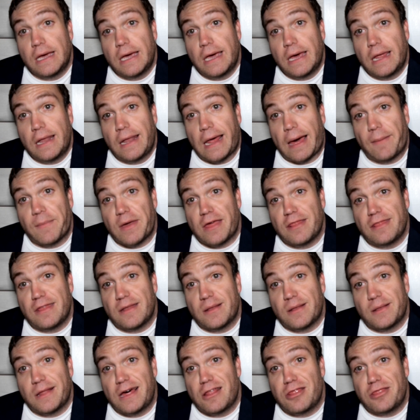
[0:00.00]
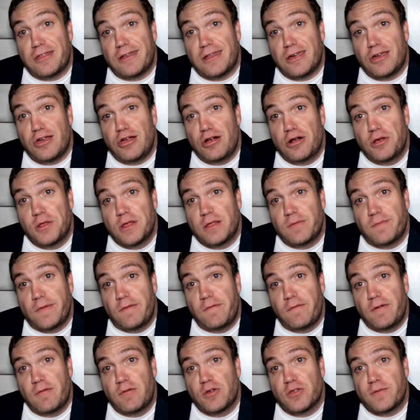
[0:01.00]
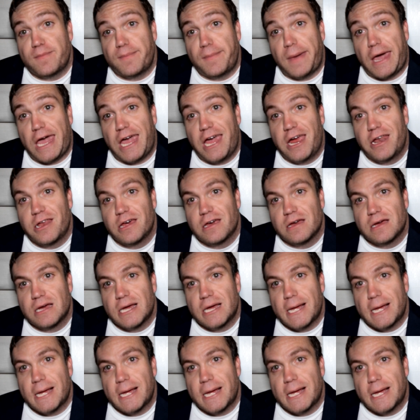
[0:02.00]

That means in less than a year this movie was made.